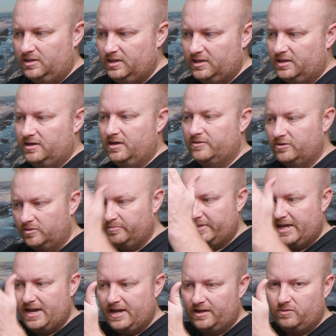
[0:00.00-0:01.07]
in another
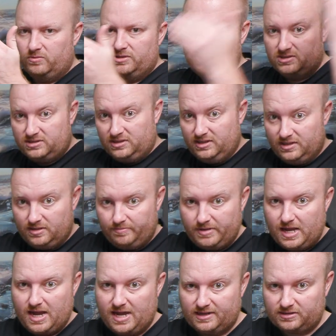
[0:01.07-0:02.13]
bag, which is in a
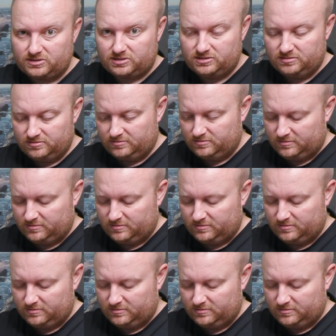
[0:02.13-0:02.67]
box.